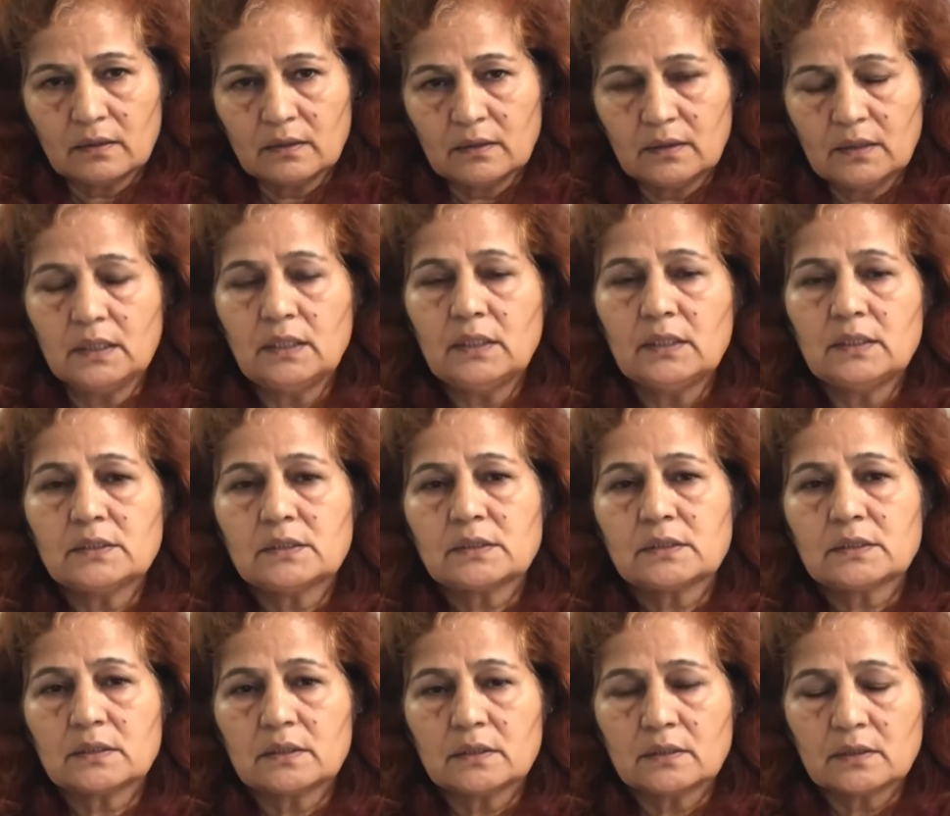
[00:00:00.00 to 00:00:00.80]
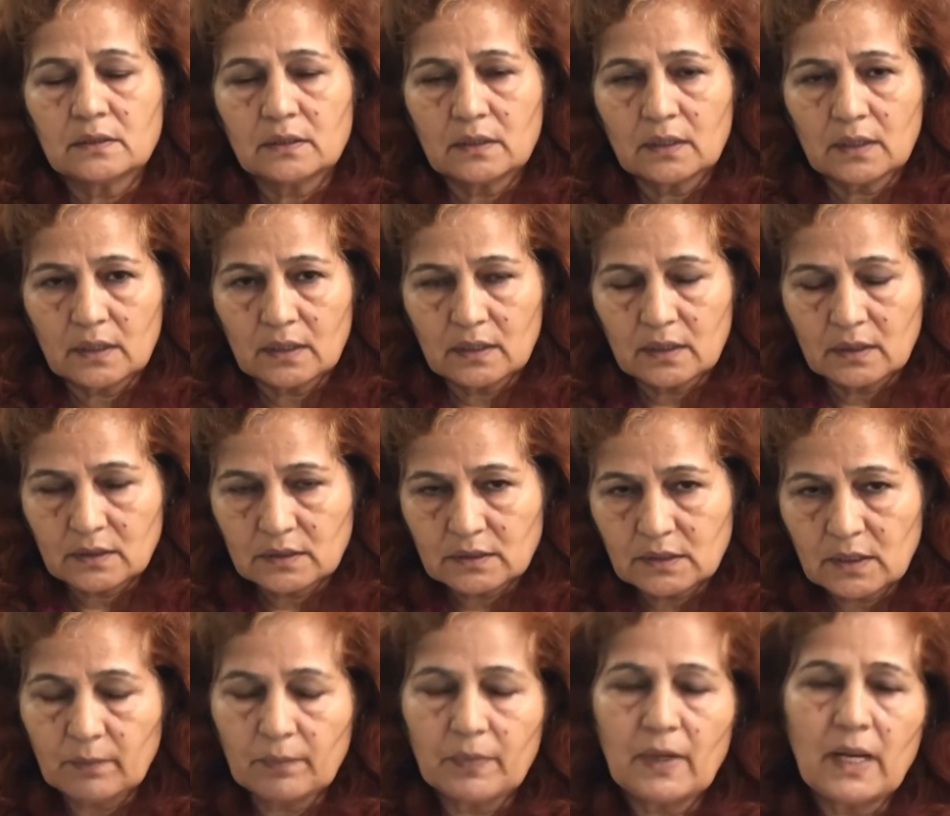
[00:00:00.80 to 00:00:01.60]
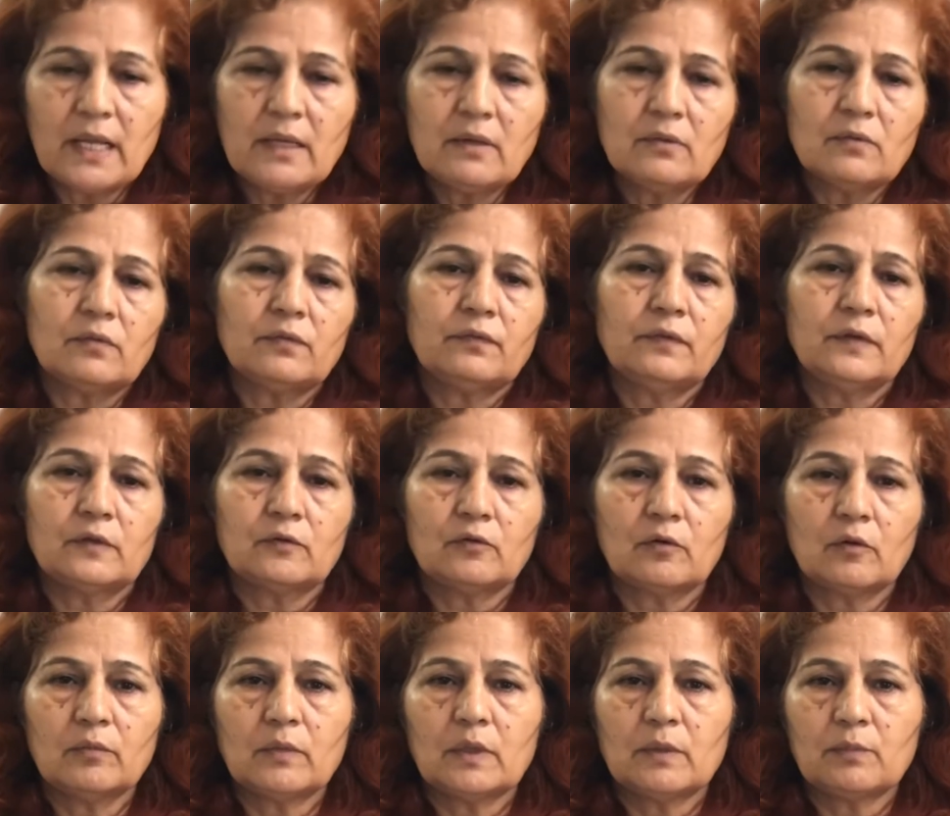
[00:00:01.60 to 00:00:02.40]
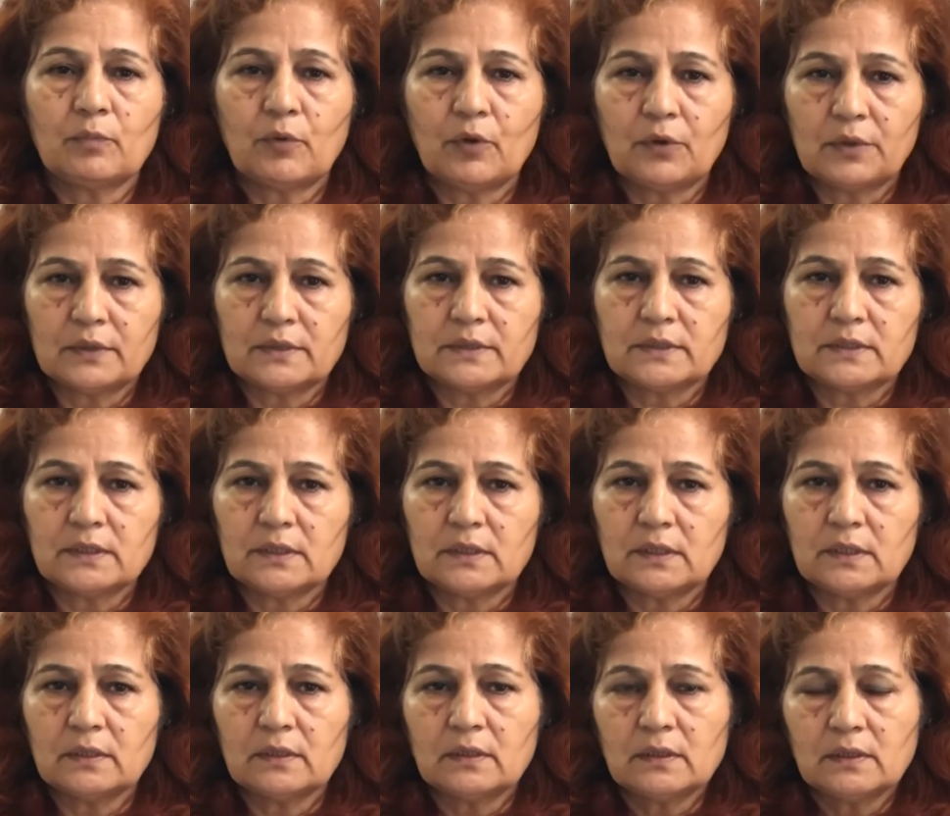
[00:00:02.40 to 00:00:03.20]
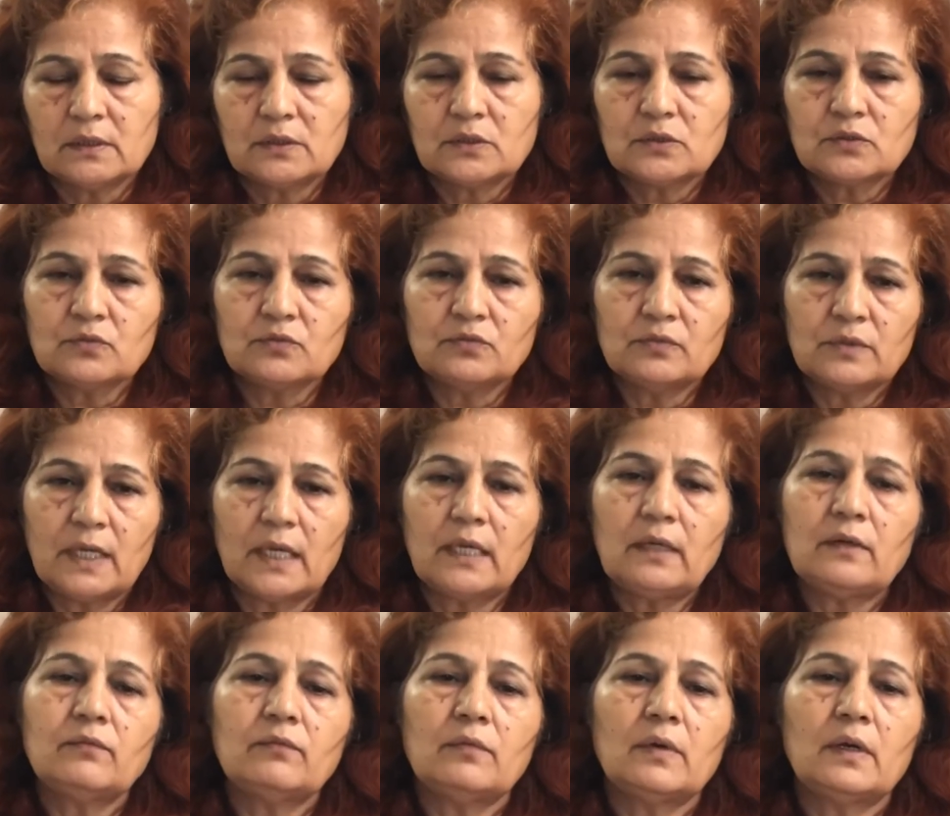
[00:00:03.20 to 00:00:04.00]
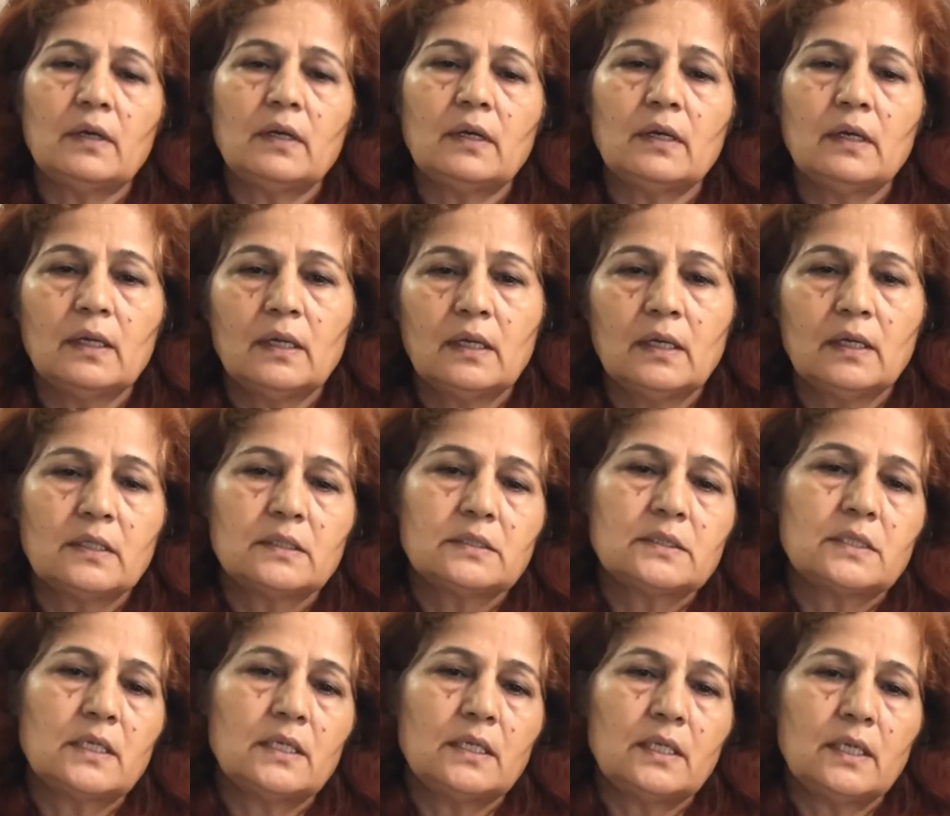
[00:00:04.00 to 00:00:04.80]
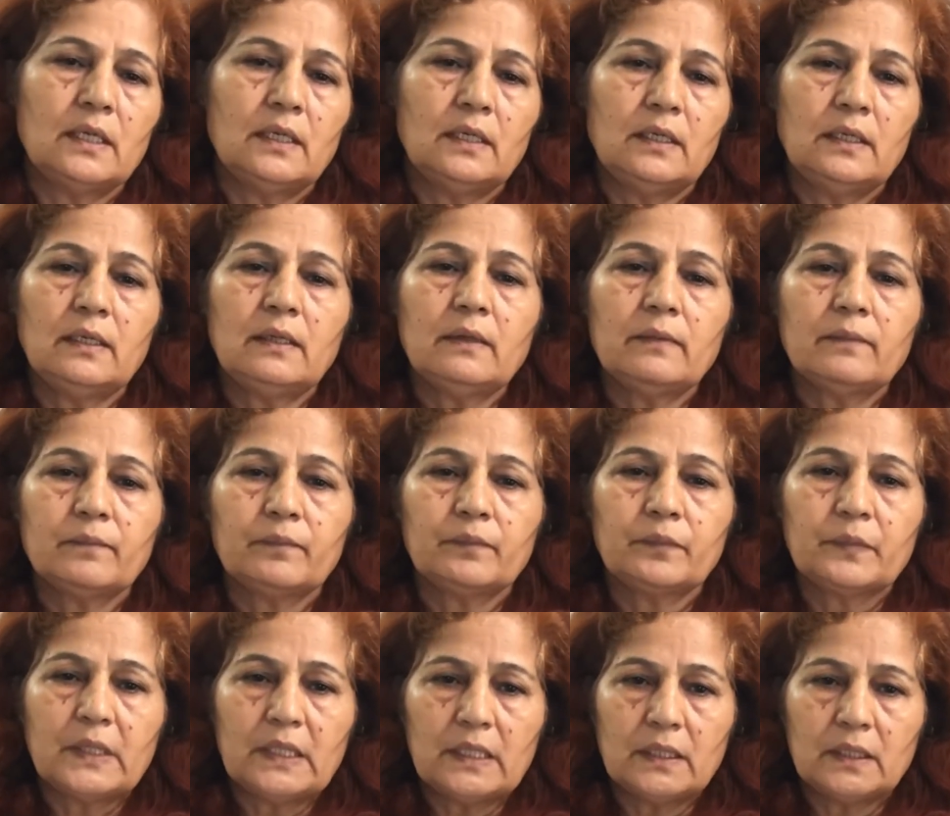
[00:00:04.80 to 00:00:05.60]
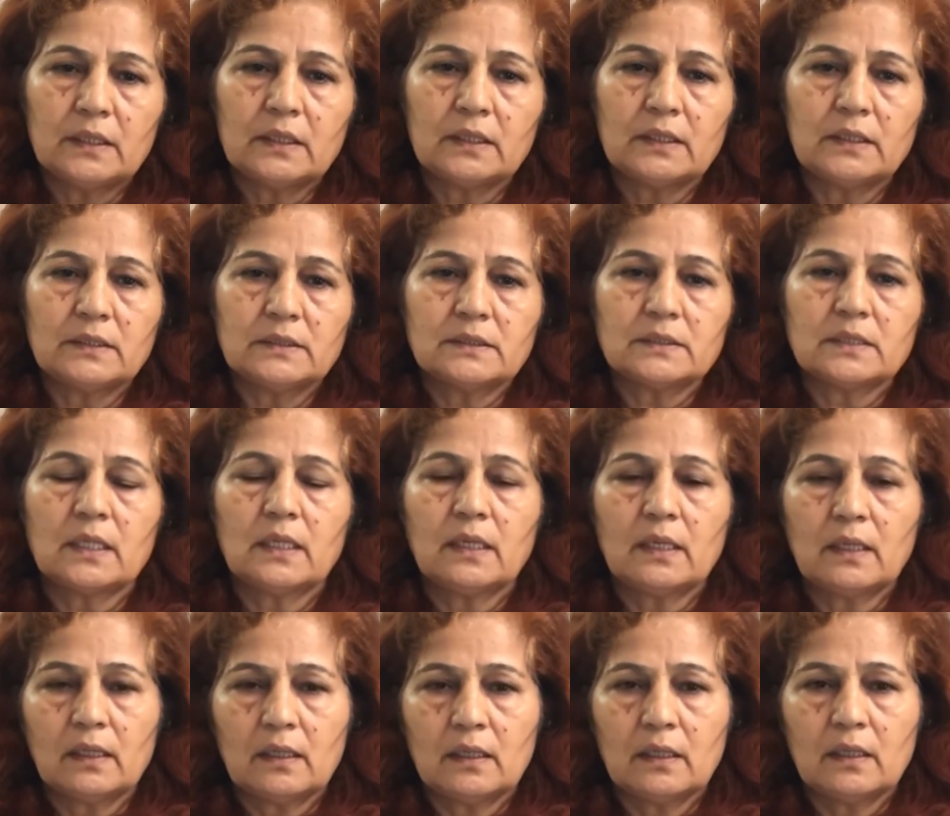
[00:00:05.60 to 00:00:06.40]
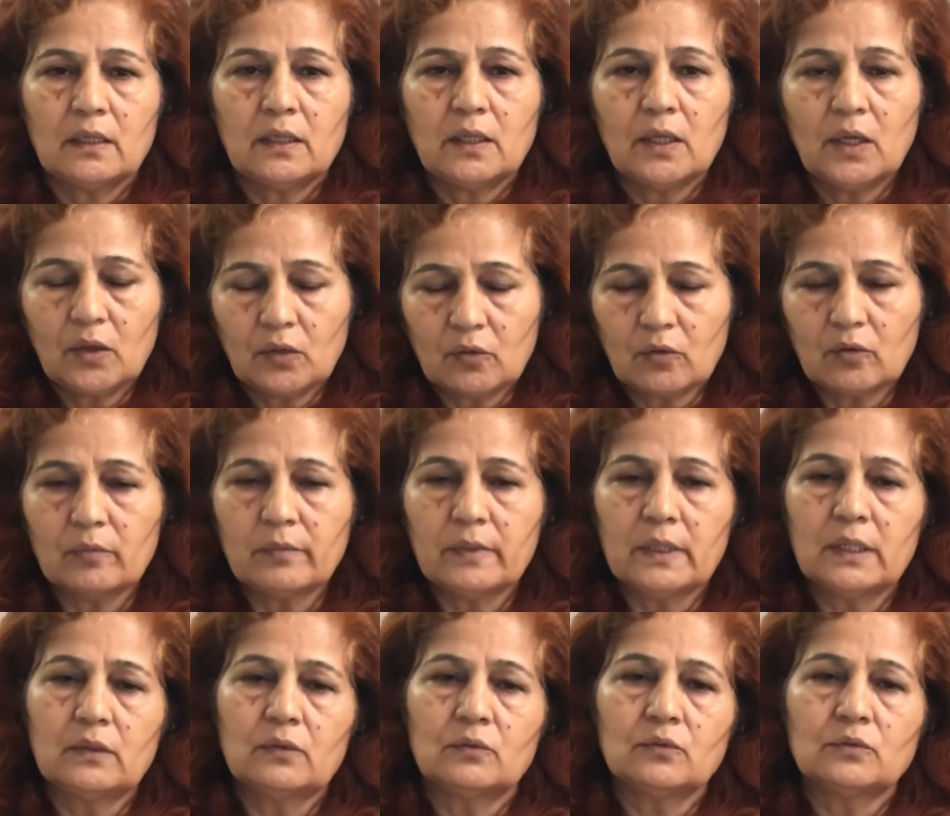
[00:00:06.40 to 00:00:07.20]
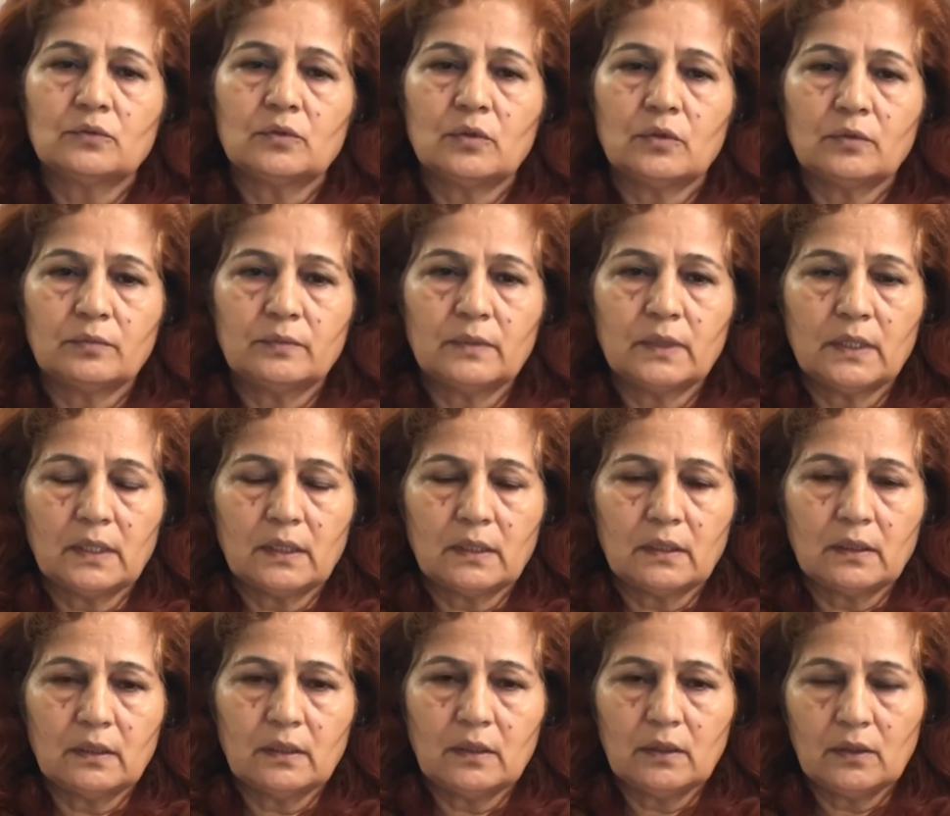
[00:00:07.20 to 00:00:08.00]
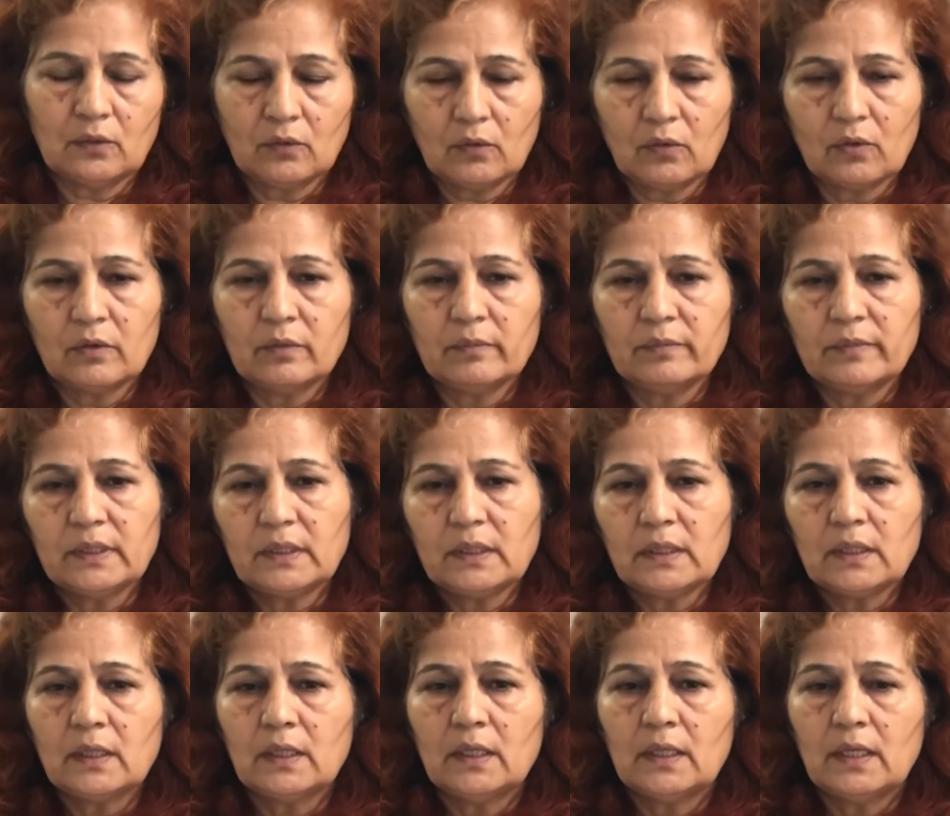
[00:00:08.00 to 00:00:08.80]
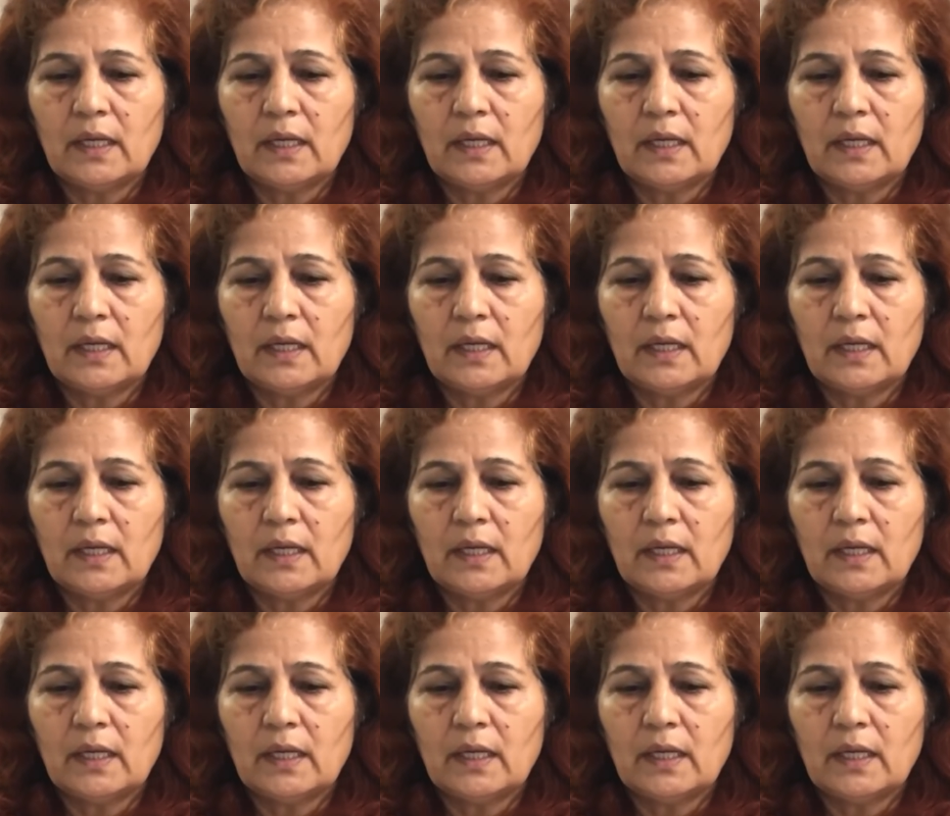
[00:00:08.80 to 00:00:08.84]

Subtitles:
these supply of economic policy, so that will certainly increase the economic growth of the economy,